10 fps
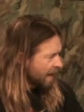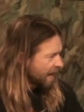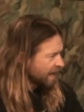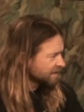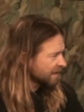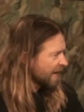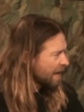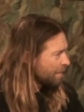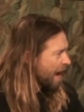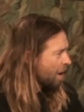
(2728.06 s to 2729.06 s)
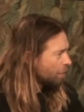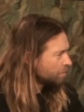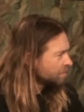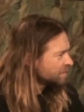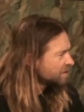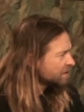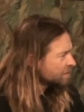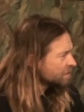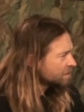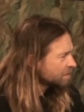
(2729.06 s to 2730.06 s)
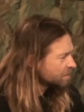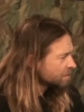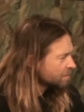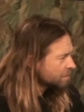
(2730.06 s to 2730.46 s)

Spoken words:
and as I came out, this,